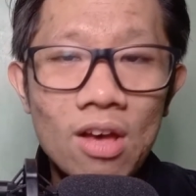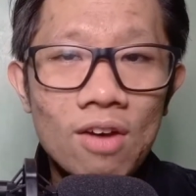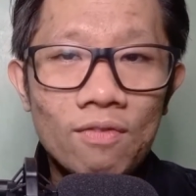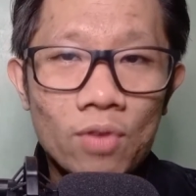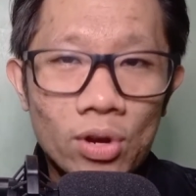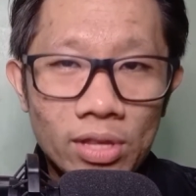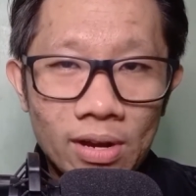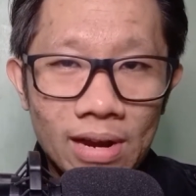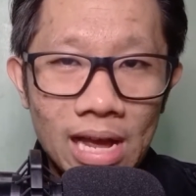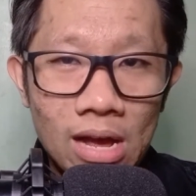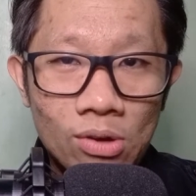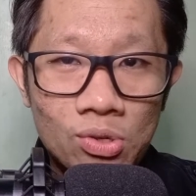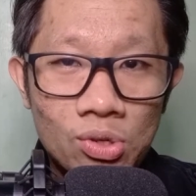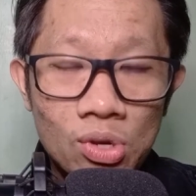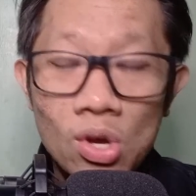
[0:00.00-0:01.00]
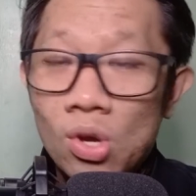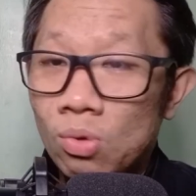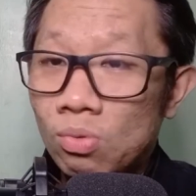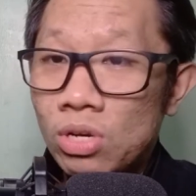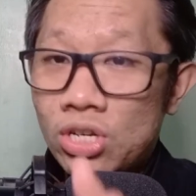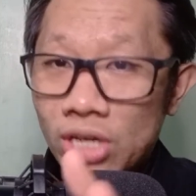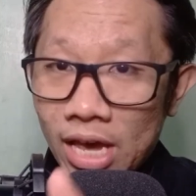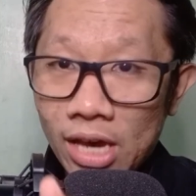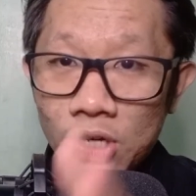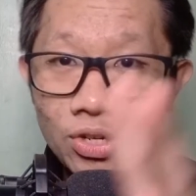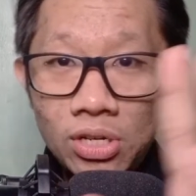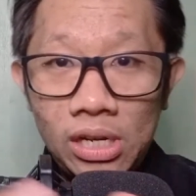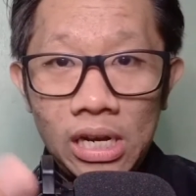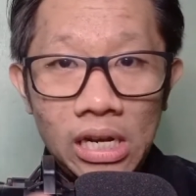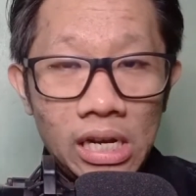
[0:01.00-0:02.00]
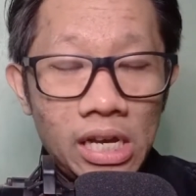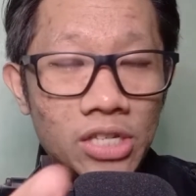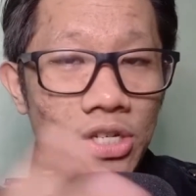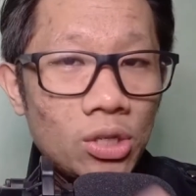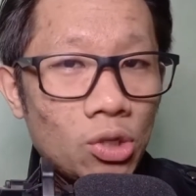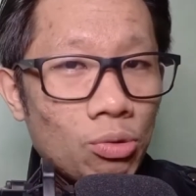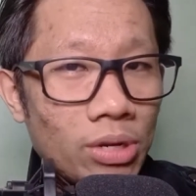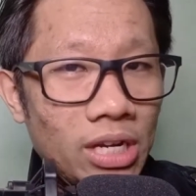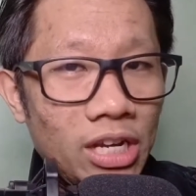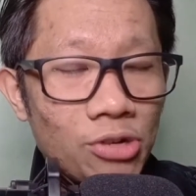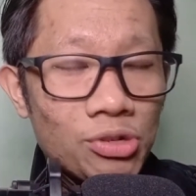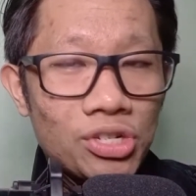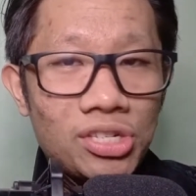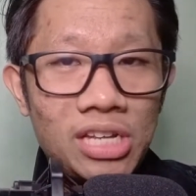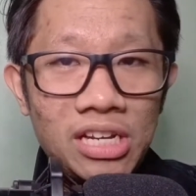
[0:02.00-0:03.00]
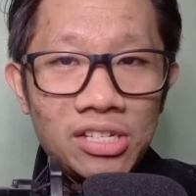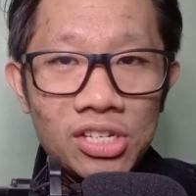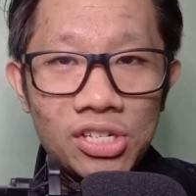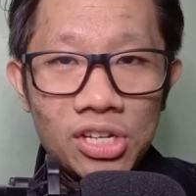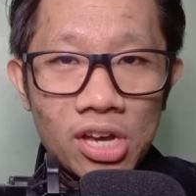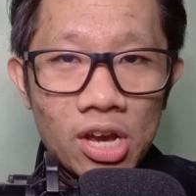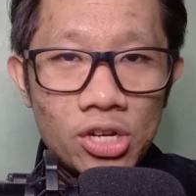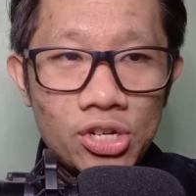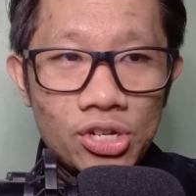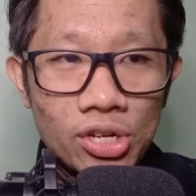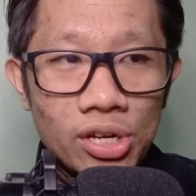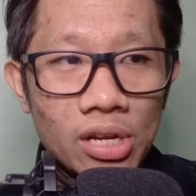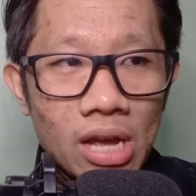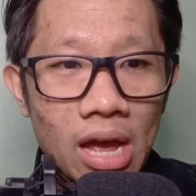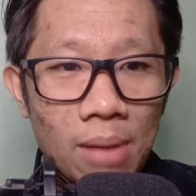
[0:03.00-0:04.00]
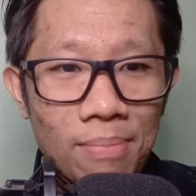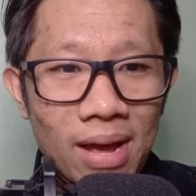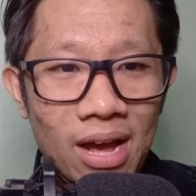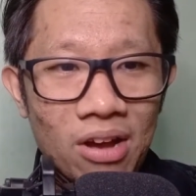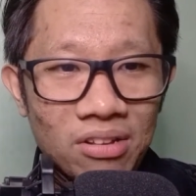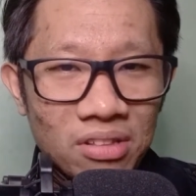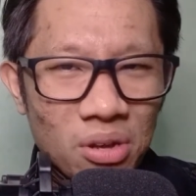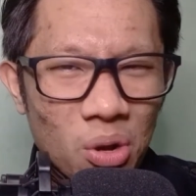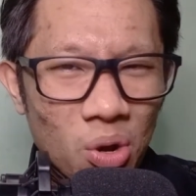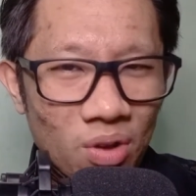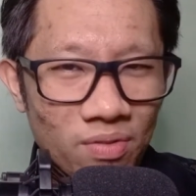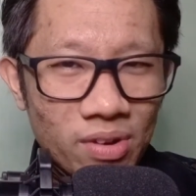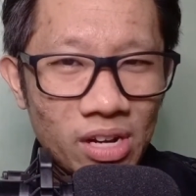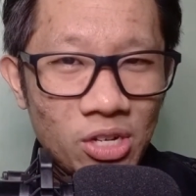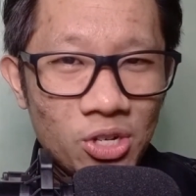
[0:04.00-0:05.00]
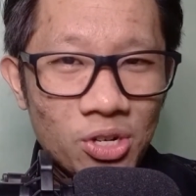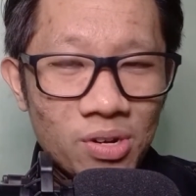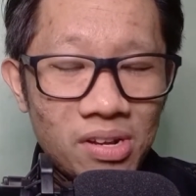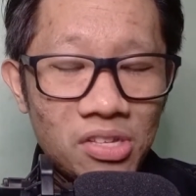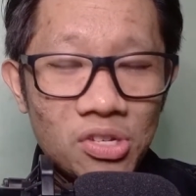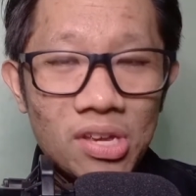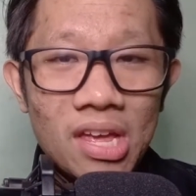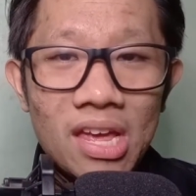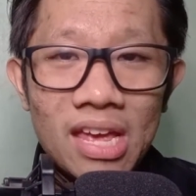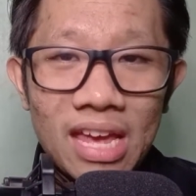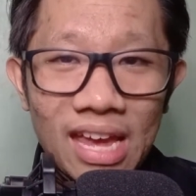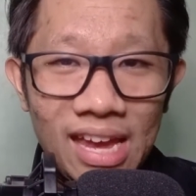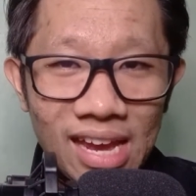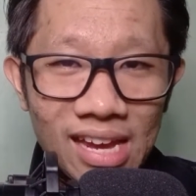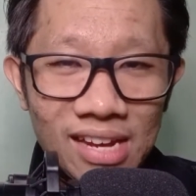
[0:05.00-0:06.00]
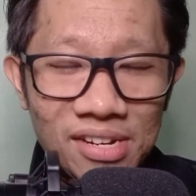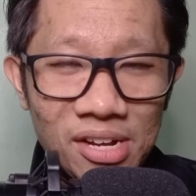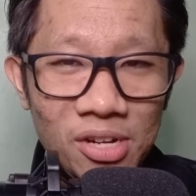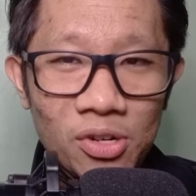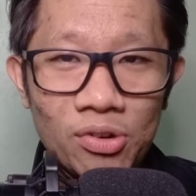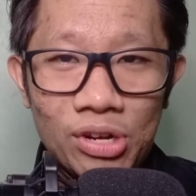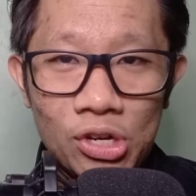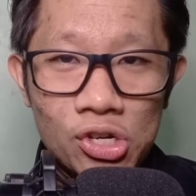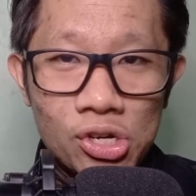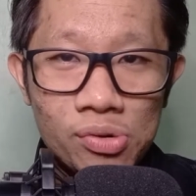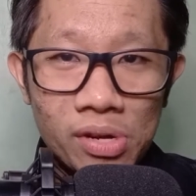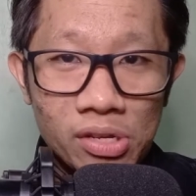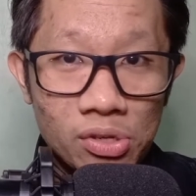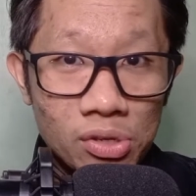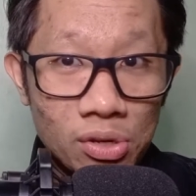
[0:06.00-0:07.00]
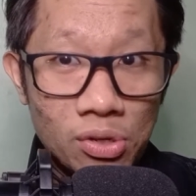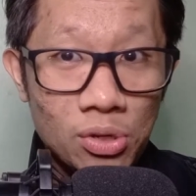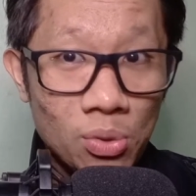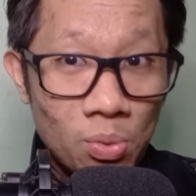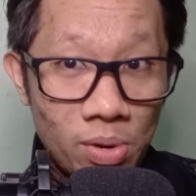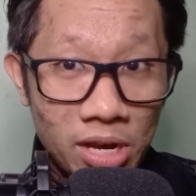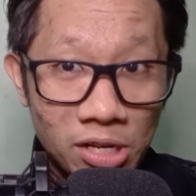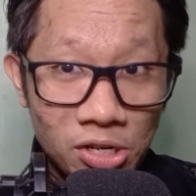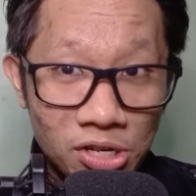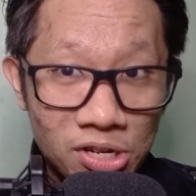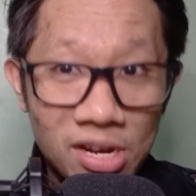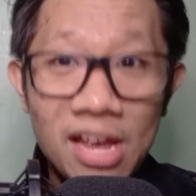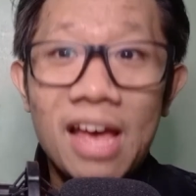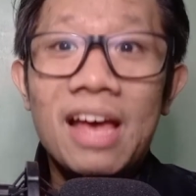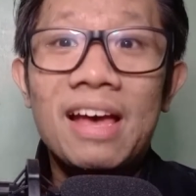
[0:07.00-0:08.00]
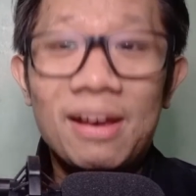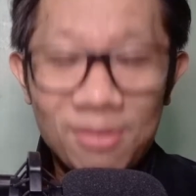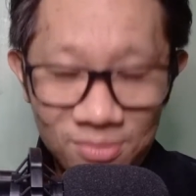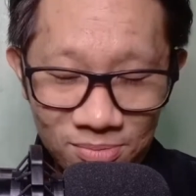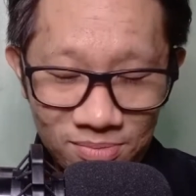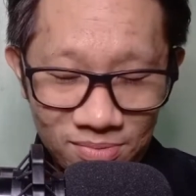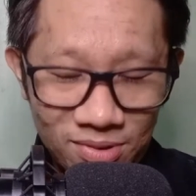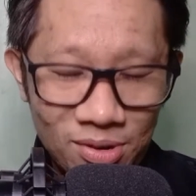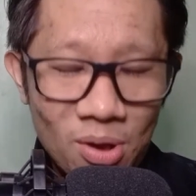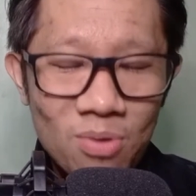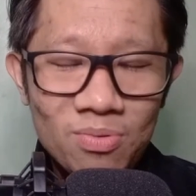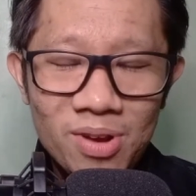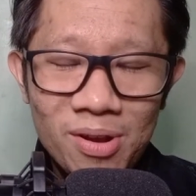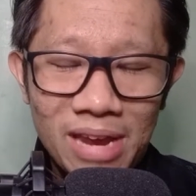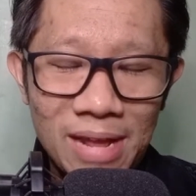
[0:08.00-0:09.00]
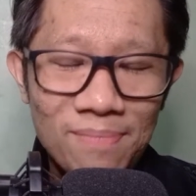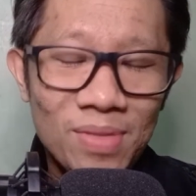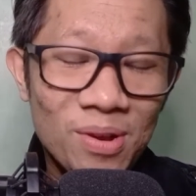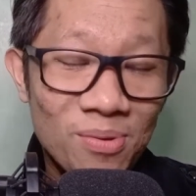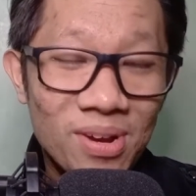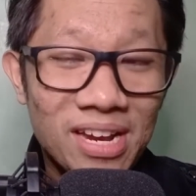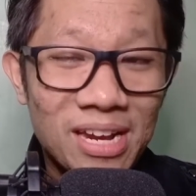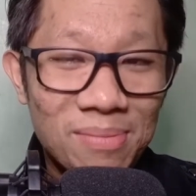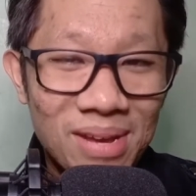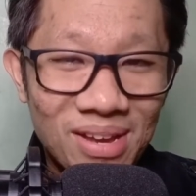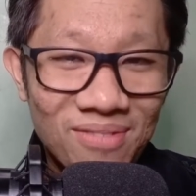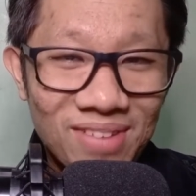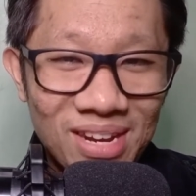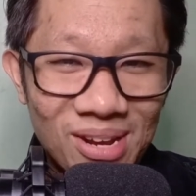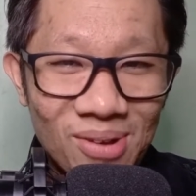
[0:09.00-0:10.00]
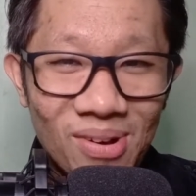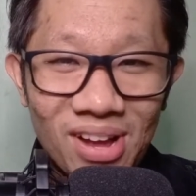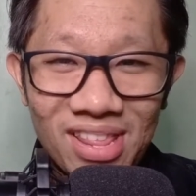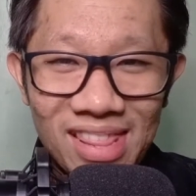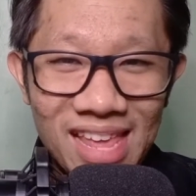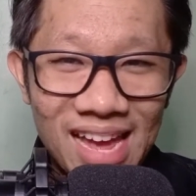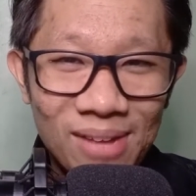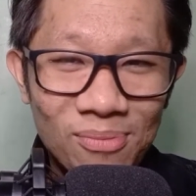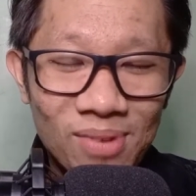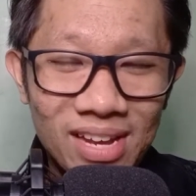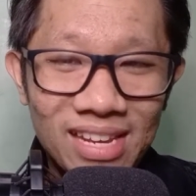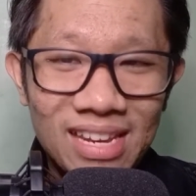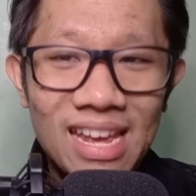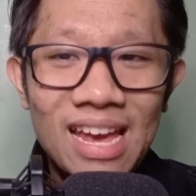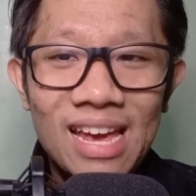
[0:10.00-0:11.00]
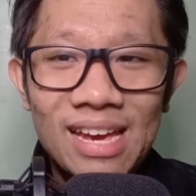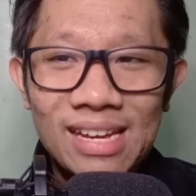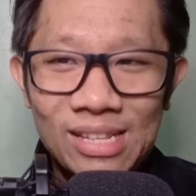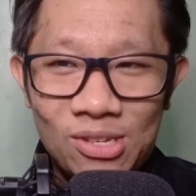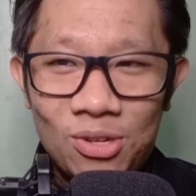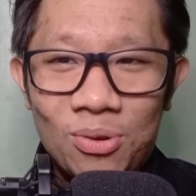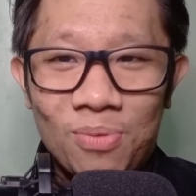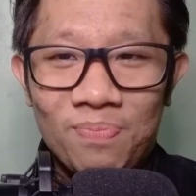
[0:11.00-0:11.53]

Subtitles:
for their house, which actually leads into an interesting discussion about overinsurance and underinsurance, to which don't worry, we're gonna make a video on that one too.